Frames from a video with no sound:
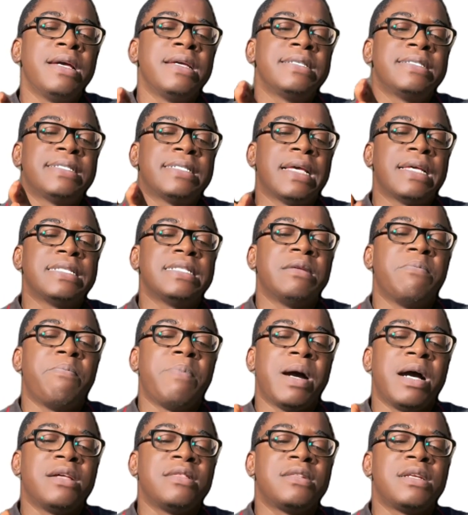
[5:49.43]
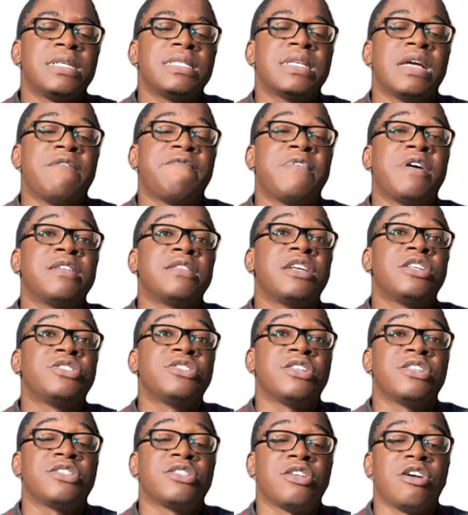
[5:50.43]
sets the boundaries and
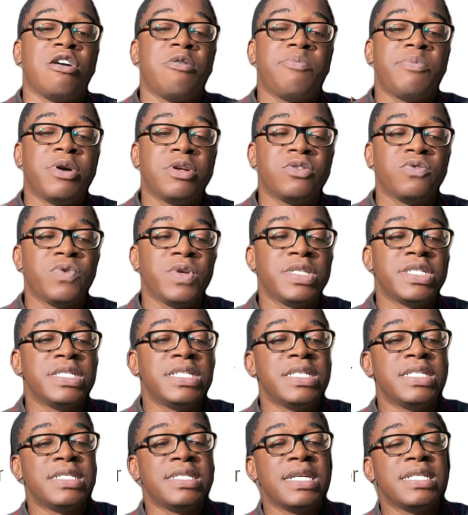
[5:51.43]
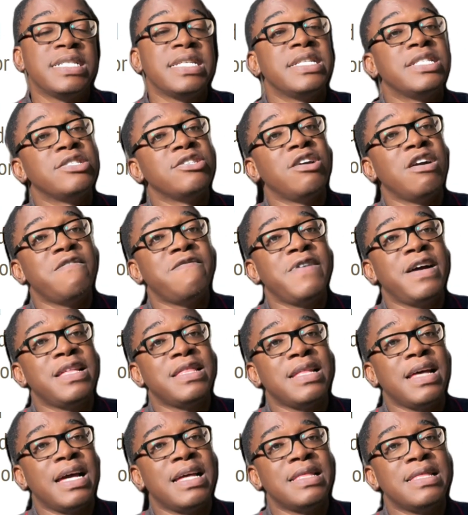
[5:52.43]
foundations upon which the state is
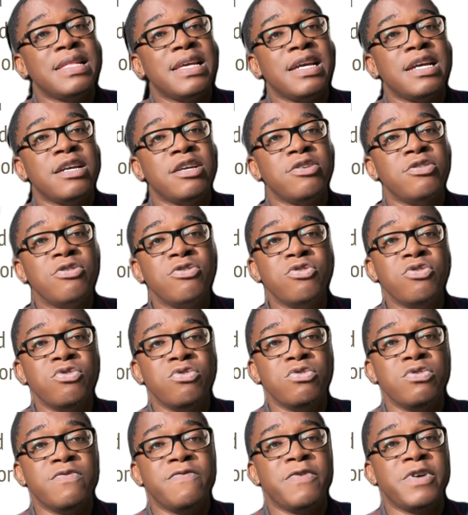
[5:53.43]
governed and ruled.